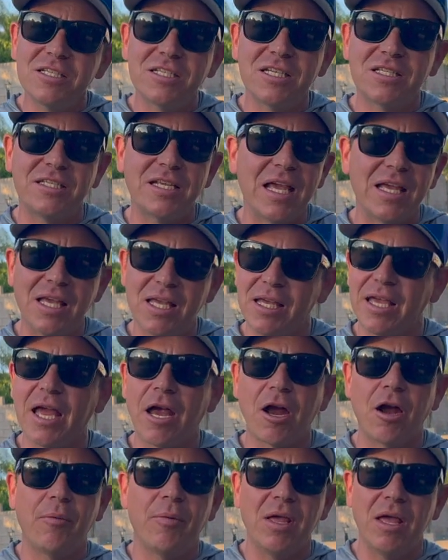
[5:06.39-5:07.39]
just taking
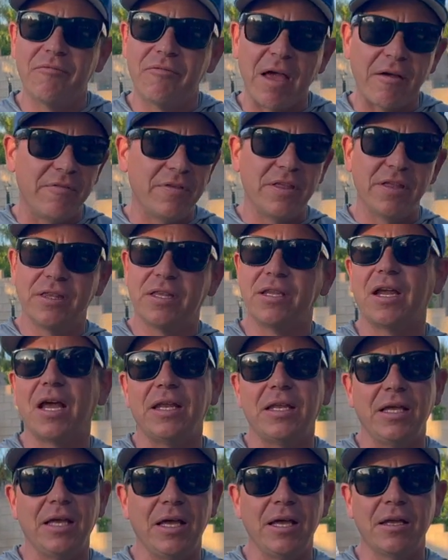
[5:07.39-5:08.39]
care of me of everything that I
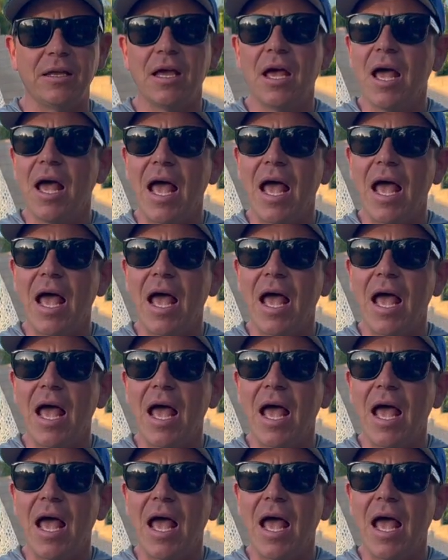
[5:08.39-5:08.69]
need,